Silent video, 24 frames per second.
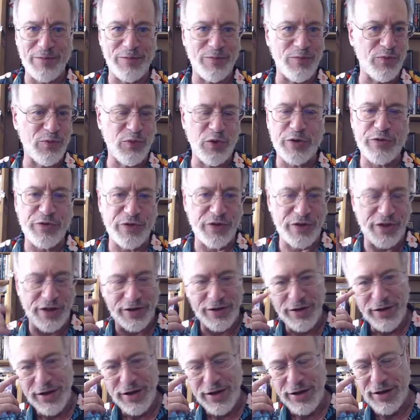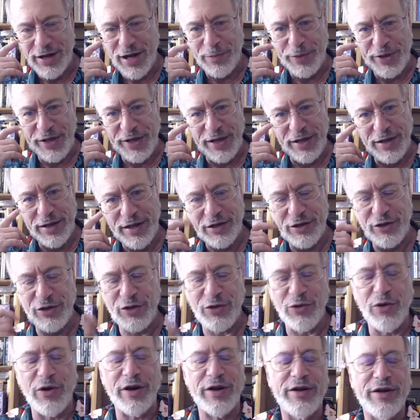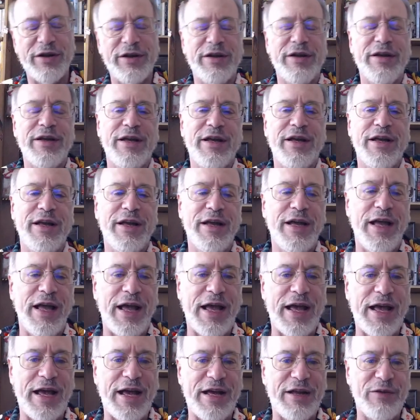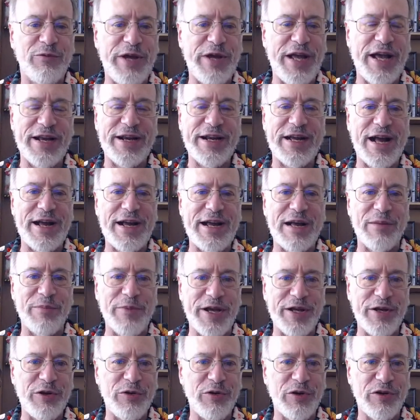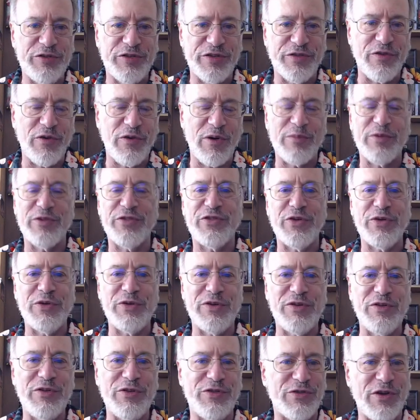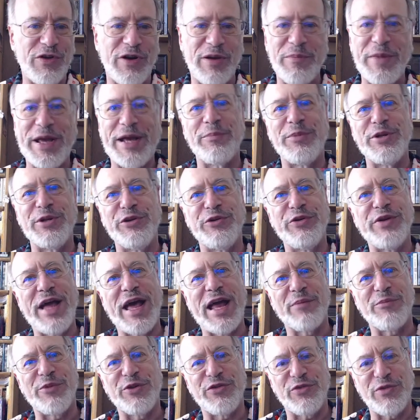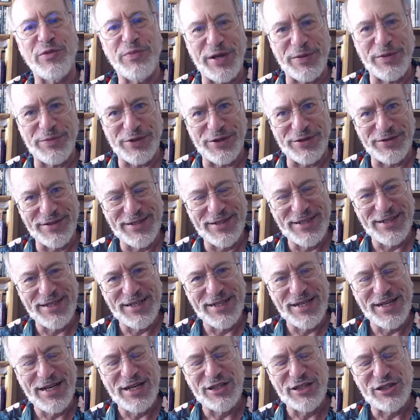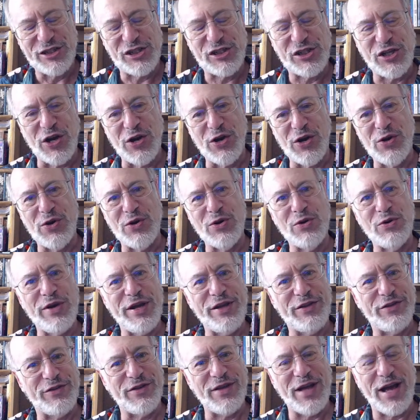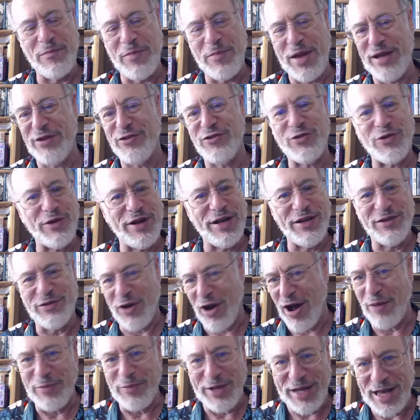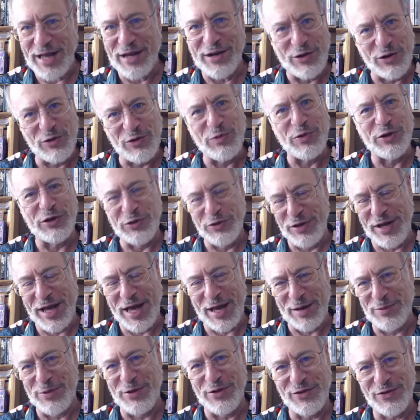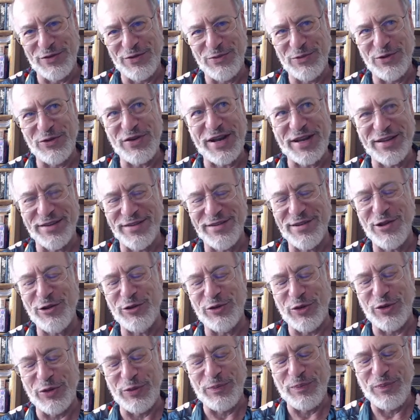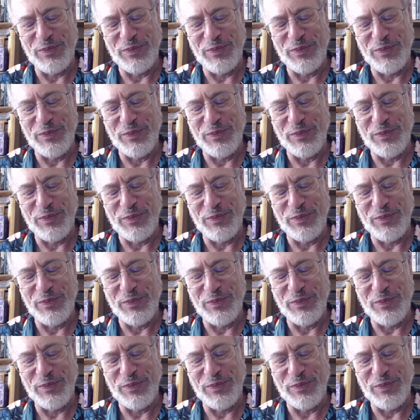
worked for the company in New York. And we had a guy come in who is a former student who started making balloon animals for people. So I made sure he taught me how to do balloon animals, which I can still do.